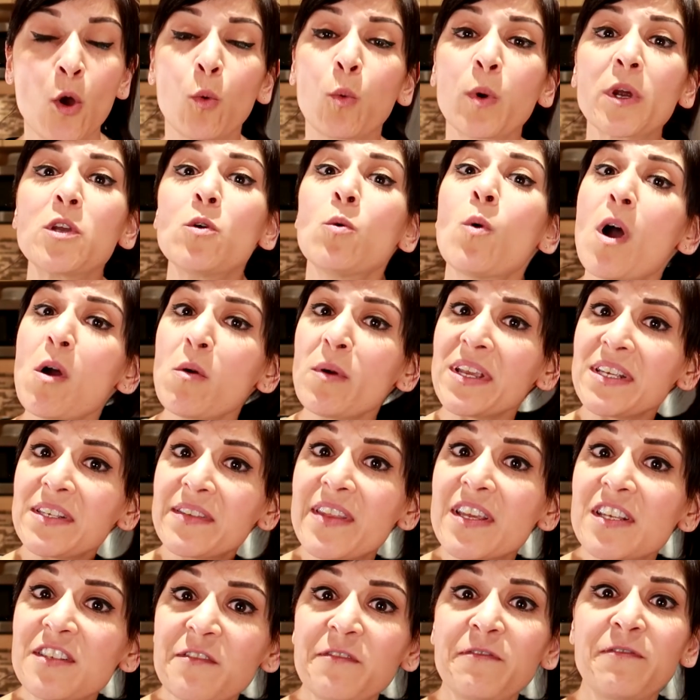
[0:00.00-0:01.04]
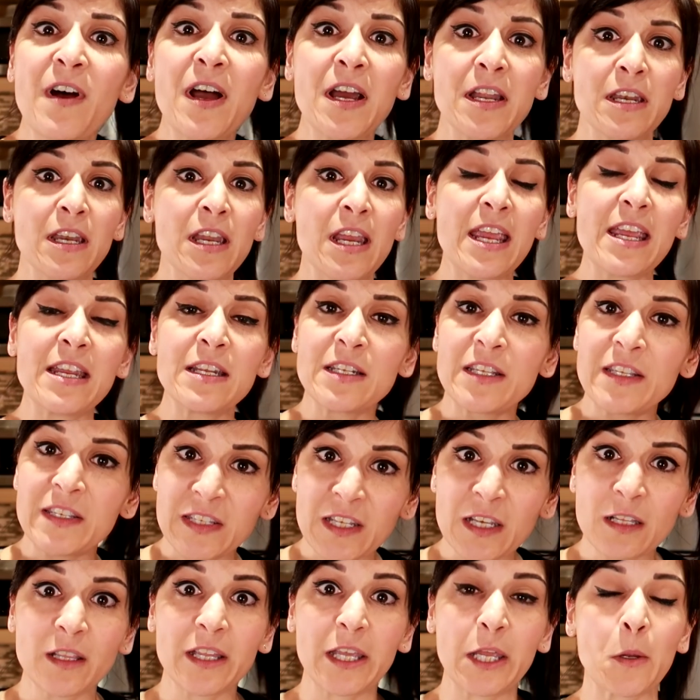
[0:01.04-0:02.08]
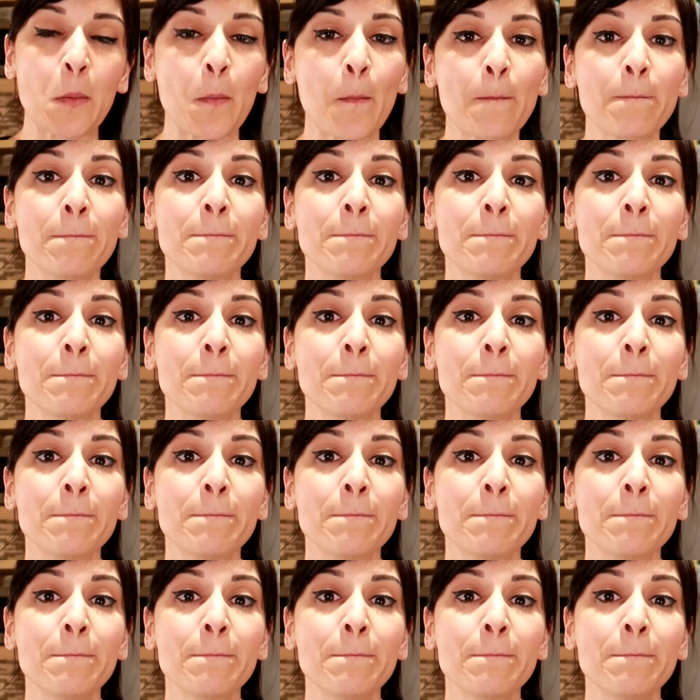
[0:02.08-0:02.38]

Were you always this fun and silly